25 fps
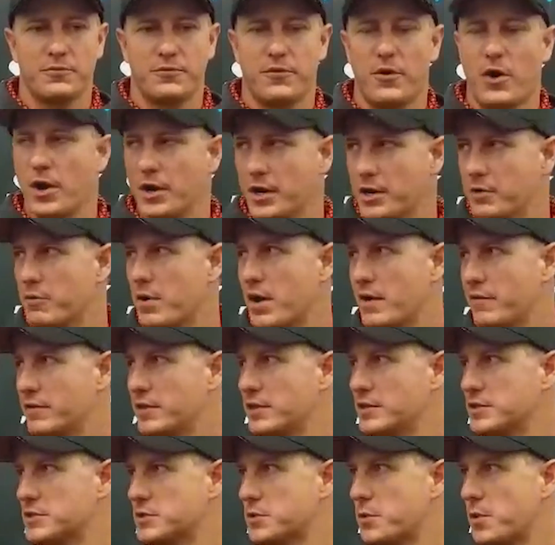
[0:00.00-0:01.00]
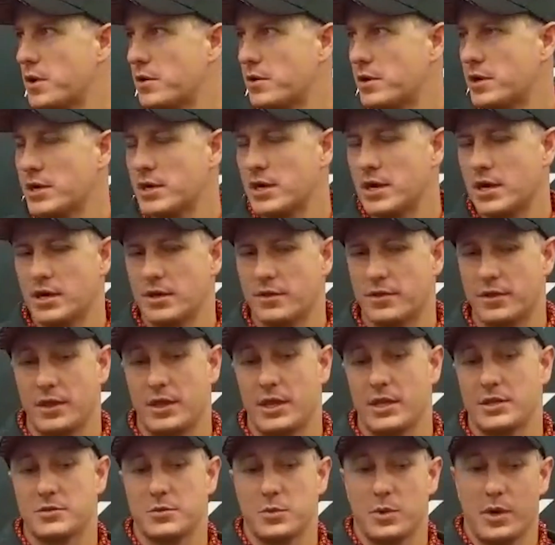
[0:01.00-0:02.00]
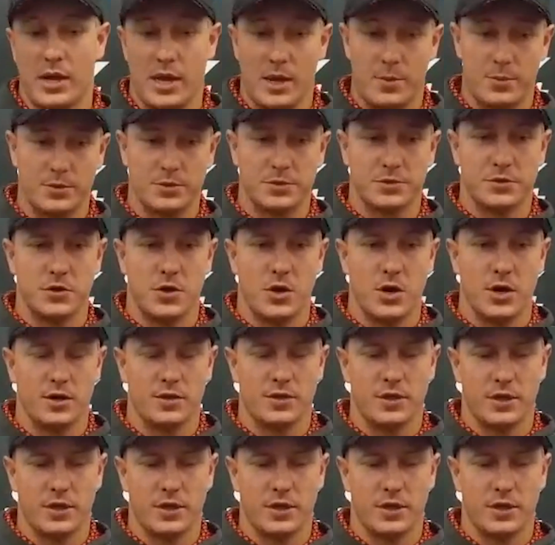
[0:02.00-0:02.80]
finer rather than squarer, and I think that's what happened tonight.